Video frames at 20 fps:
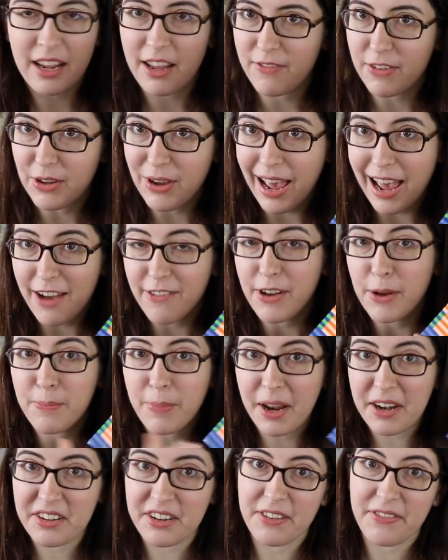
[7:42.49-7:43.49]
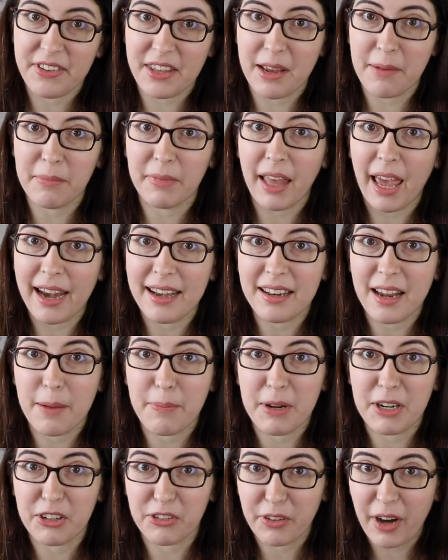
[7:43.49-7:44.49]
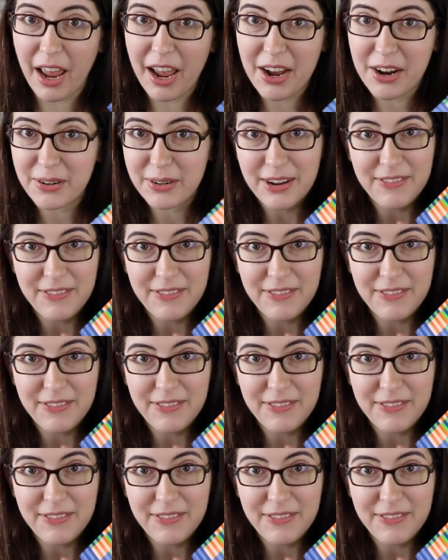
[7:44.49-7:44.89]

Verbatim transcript: If you have a bunch of them lined up in a row,